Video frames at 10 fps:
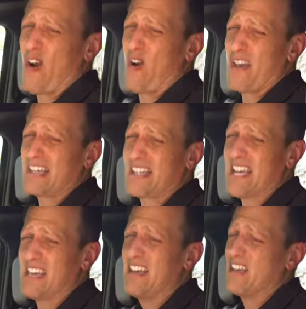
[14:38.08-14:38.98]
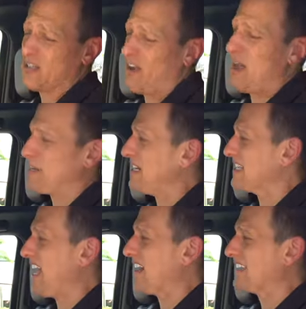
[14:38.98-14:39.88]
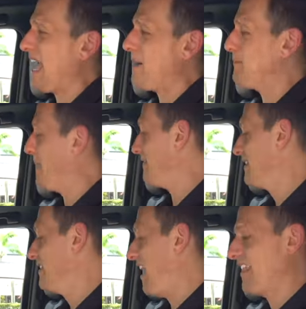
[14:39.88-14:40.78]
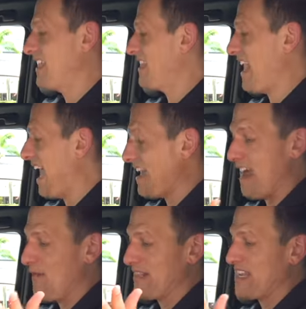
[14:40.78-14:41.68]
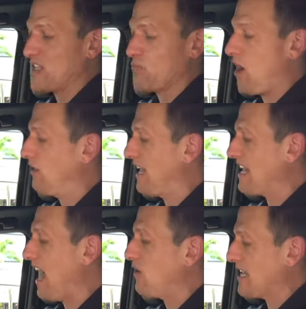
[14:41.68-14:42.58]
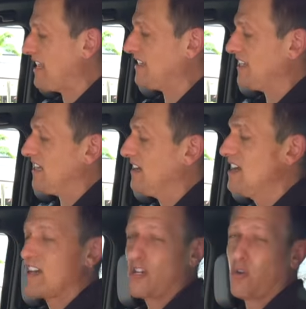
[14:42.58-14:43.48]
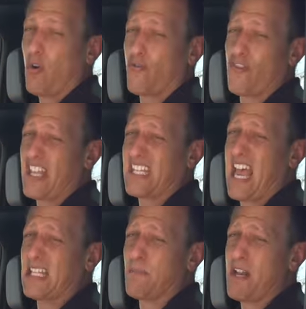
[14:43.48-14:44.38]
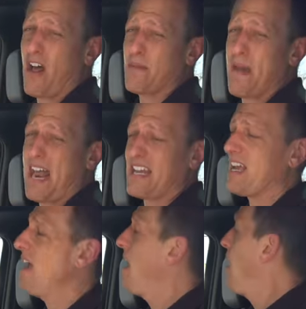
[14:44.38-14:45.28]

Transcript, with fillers: RST, so I am gonna zonk that, but other than that, everything is well laid out. Getting to the controls for the 10-speed automatic.